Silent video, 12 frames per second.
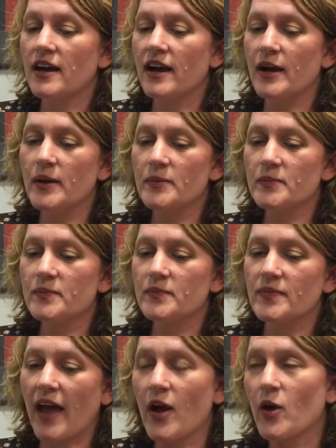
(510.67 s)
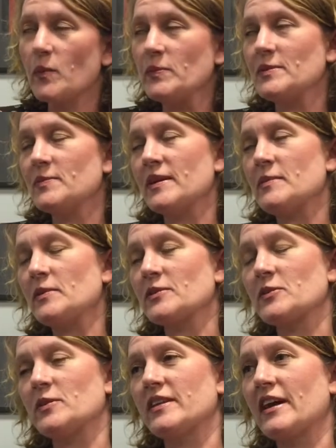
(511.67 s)
Um, I hope to be able
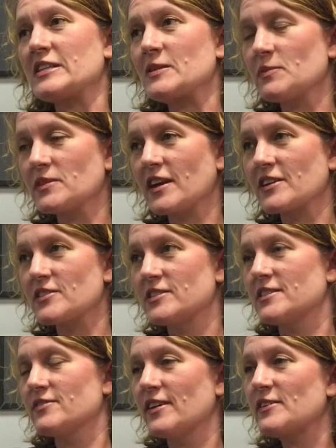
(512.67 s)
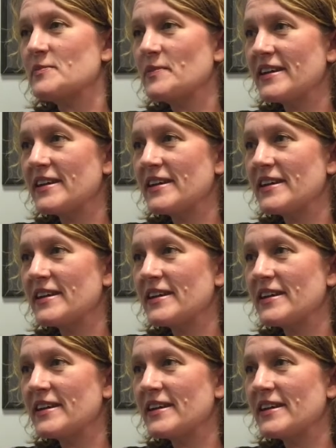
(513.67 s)
to announce productions of other